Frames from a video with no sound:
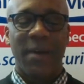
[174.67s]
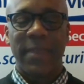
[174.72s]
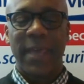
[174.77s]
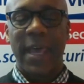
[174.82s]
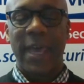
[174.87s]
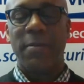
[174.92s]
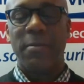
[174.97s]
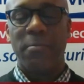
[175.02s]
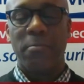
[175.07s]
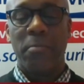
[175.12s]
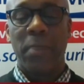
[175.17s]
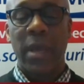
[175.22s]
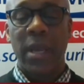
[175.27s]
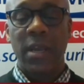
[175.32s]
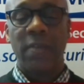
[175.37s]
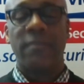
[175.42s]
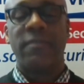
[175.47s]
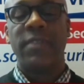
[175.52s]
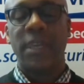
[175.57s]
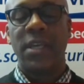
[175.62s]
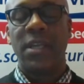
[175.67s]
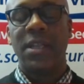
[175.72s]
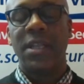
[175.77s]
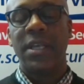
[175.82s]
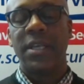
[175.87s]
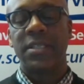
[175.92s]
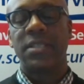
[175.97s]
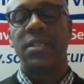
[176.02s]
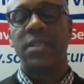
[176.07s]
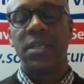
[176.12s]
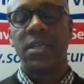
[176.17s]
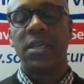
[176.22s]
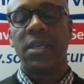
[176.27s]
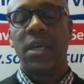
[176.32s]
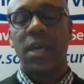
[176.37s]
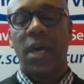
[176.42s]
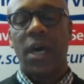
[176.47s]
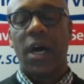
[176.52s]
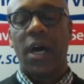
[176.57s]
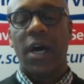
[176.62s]
that many of the listening
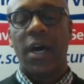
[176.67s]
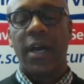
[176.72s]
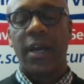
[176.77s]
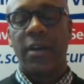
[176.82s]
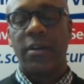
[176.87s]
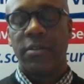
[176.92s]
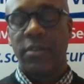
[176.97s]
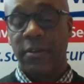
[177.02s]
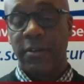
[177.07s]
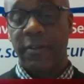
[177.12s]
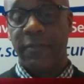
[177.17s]
uh, and the